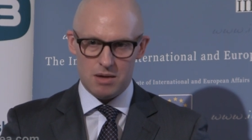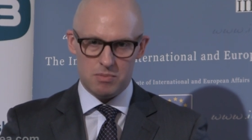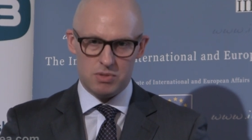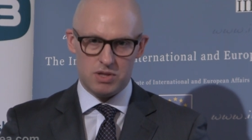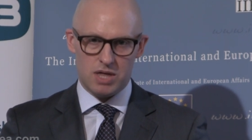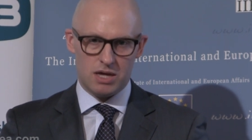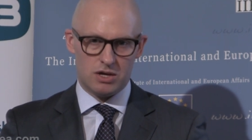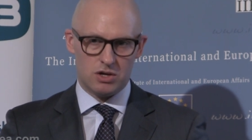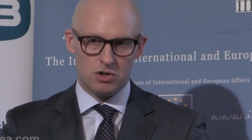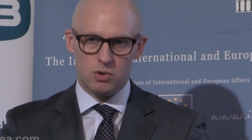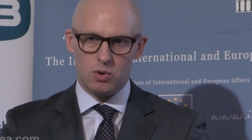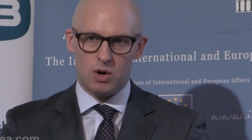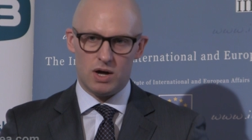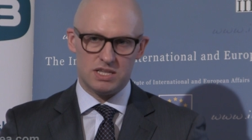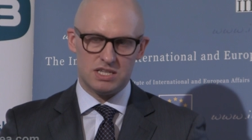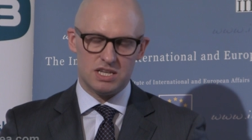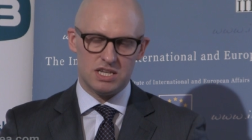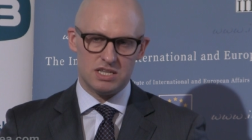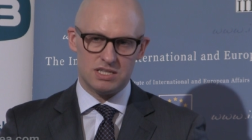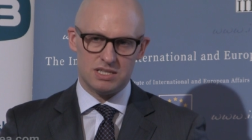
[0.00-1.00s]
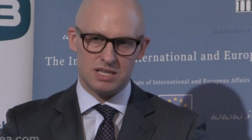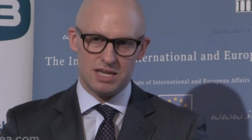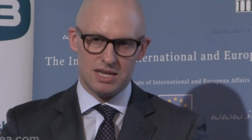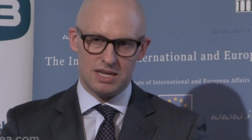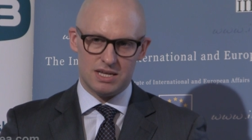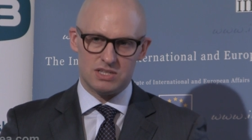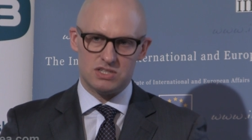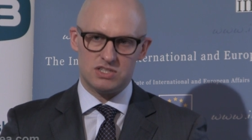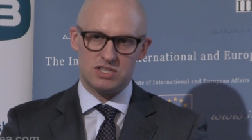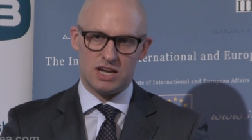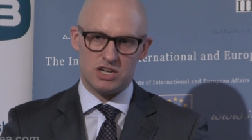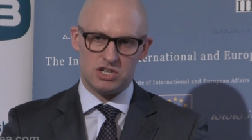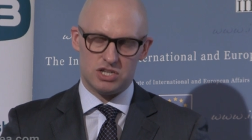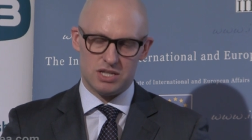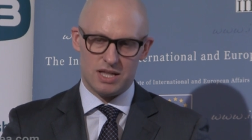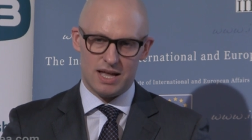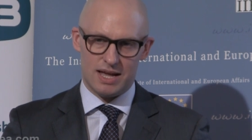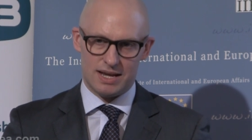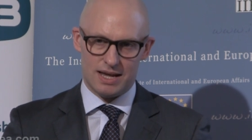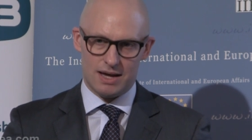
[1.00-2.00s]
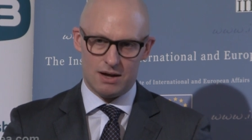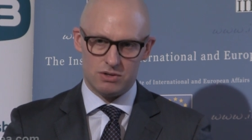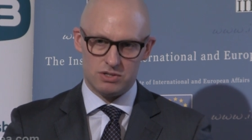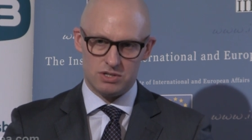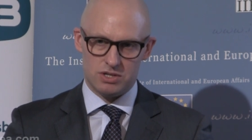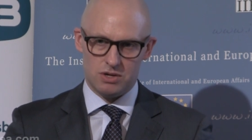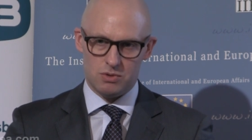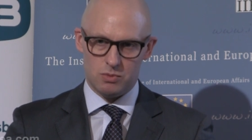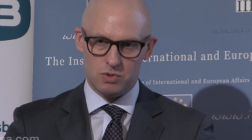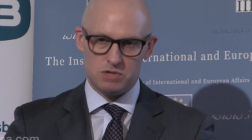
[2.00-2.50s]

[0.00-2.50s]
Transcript: but they could quite easily concession that out.